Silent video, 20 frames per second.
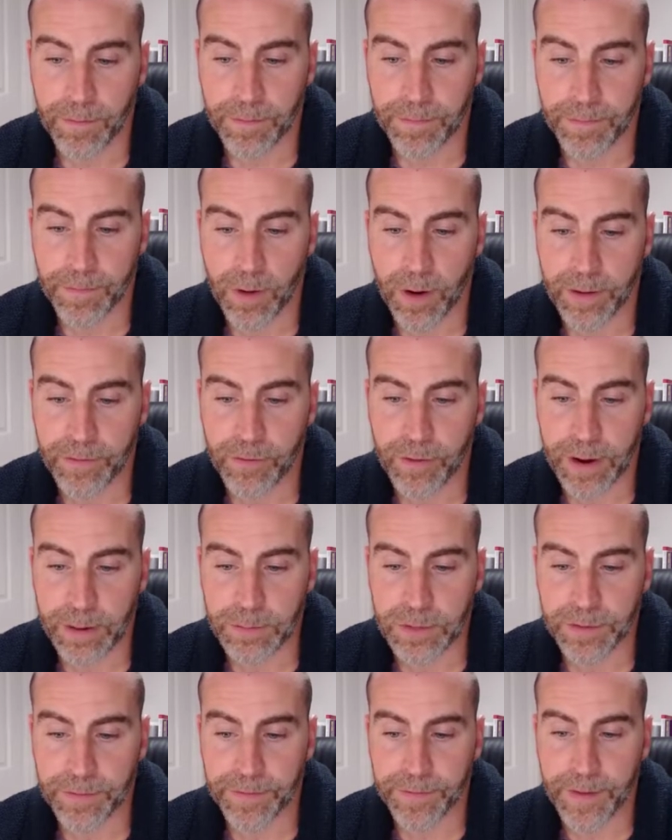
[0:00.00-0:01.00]
5
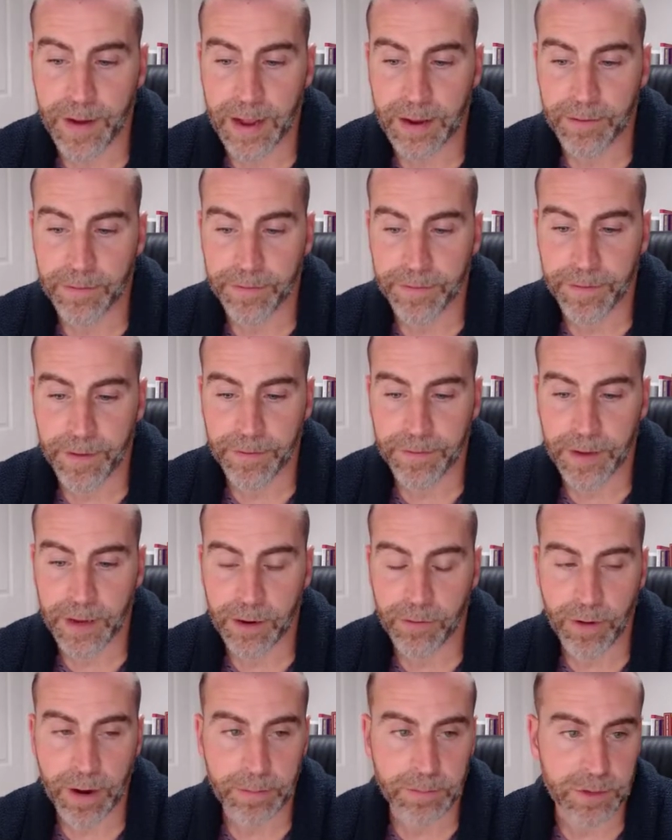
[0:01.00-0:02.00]
grams of fat,
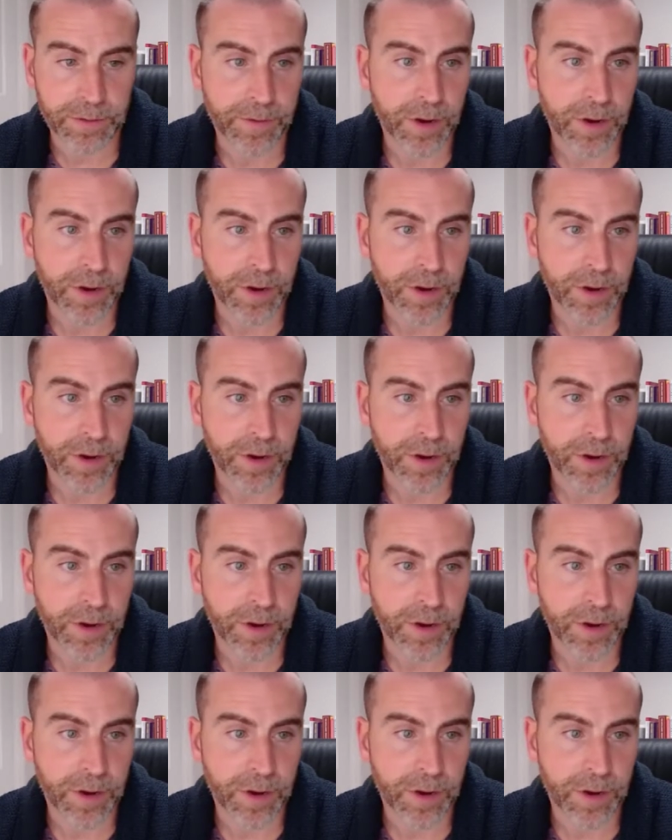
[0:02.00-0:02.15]
50 grams of